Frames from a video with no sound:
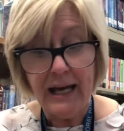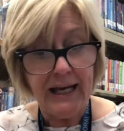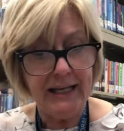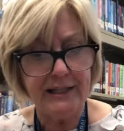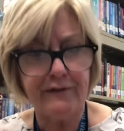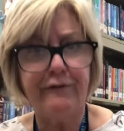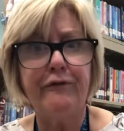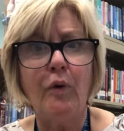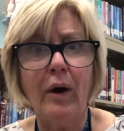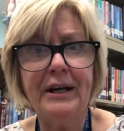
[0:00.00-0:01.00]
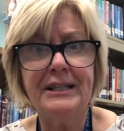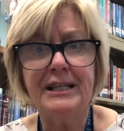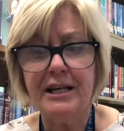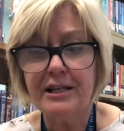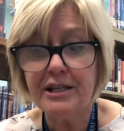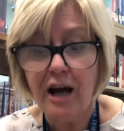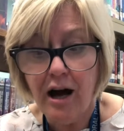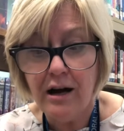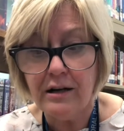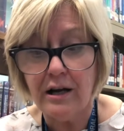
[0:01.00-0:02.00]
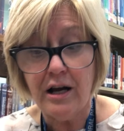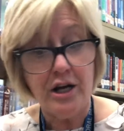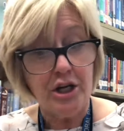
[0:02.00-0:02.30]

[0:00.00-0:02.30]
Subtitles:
His forked tongue